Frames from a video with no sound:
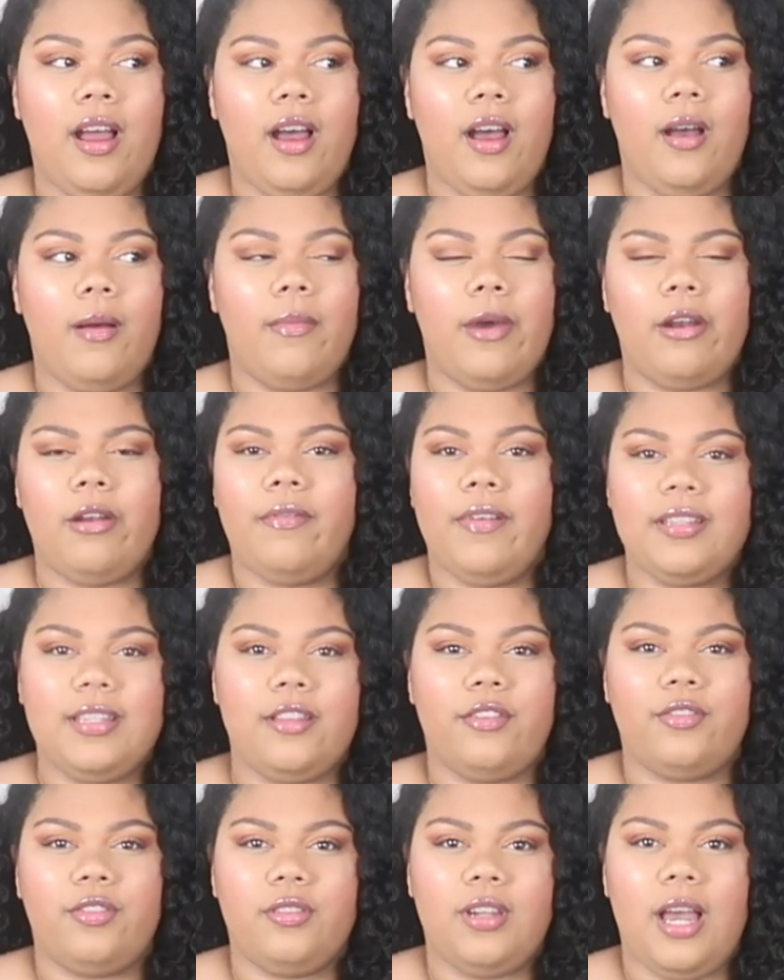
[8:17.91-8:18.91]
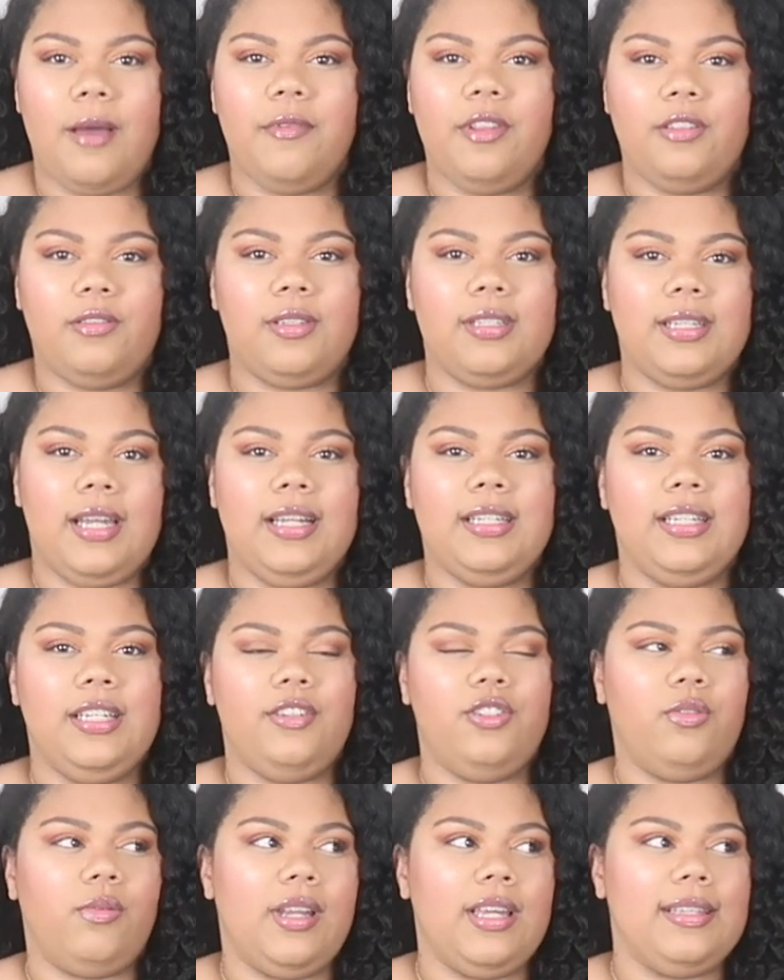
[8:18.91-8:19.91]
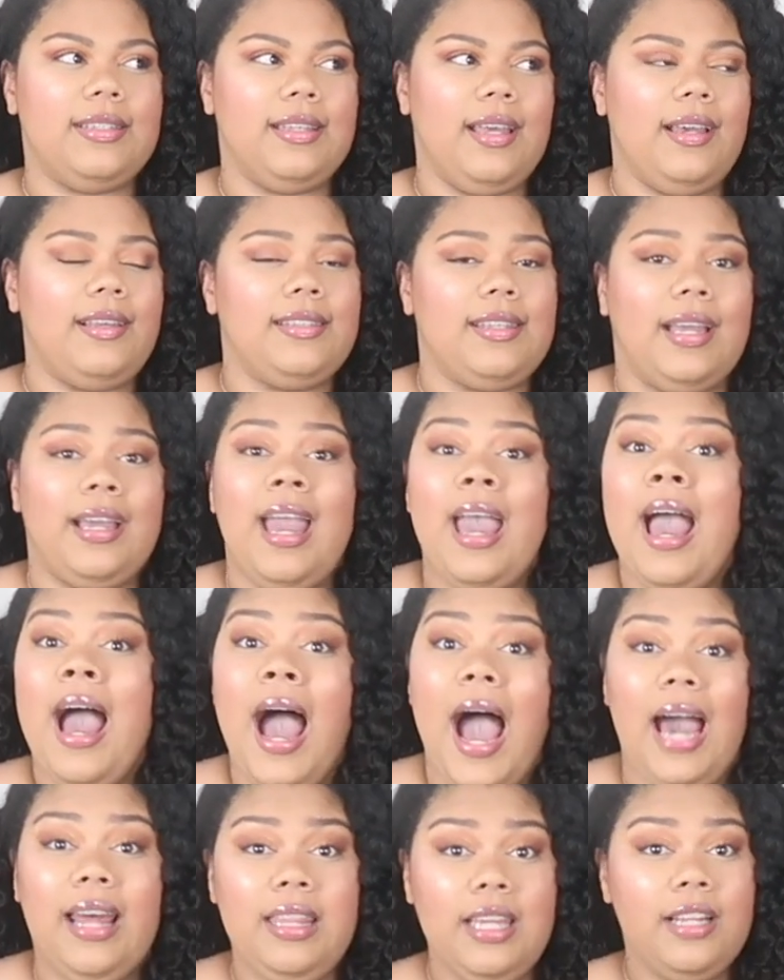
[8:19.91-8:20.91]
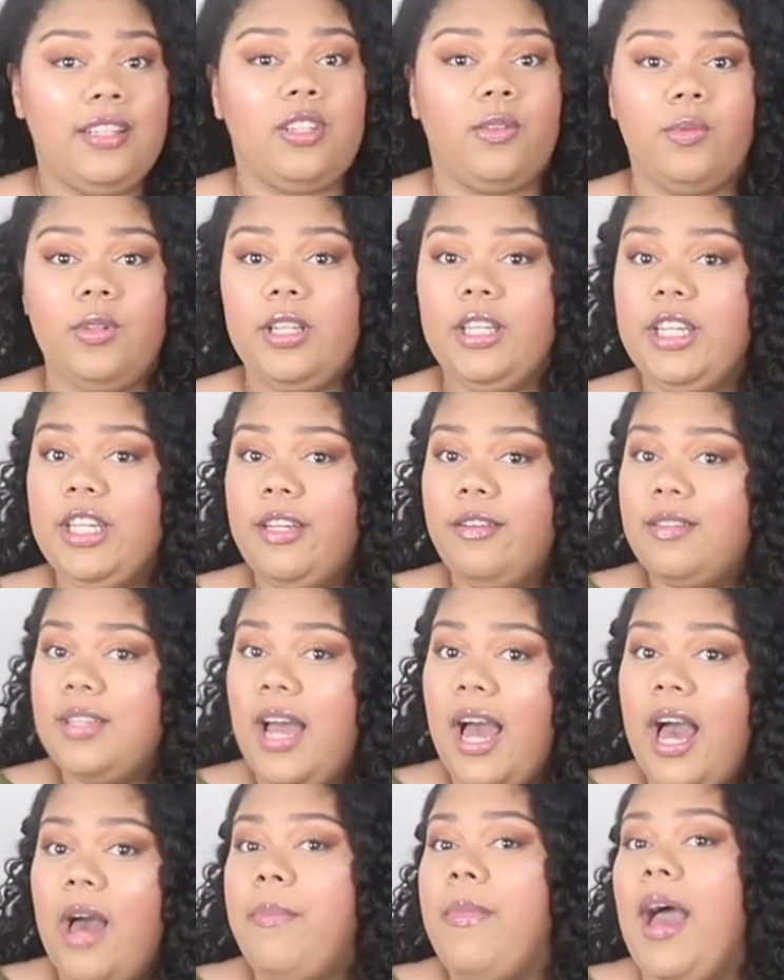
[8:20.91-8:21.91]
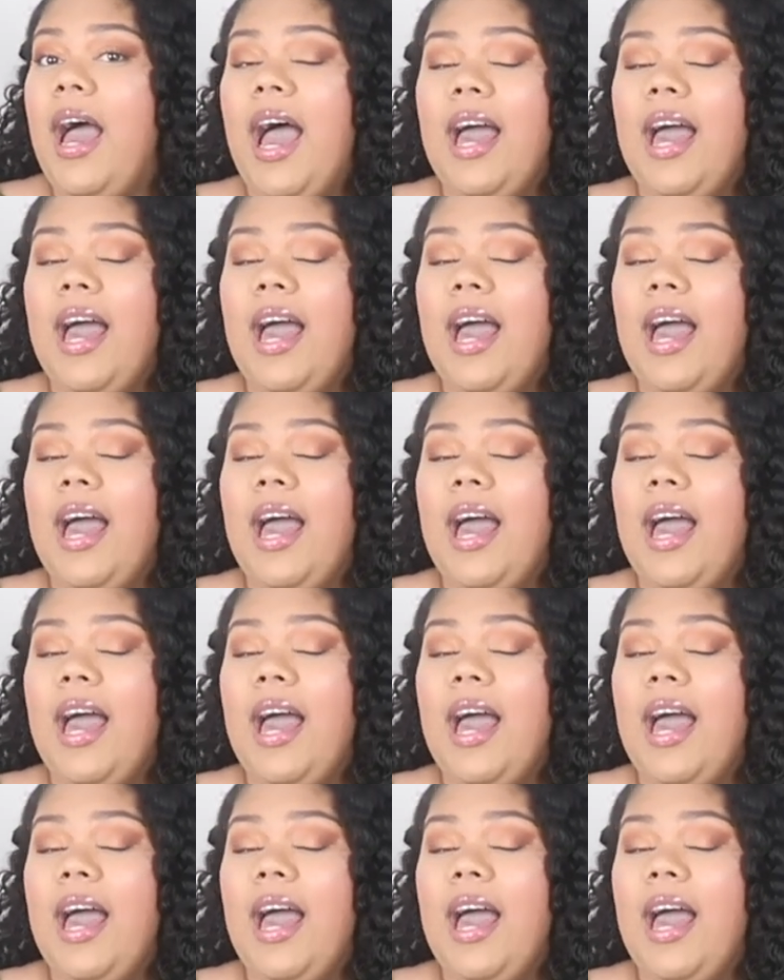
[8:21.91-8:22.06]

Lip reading: I don't know if I said this or not, but this was $19.26. Like, I think it's a really cute top.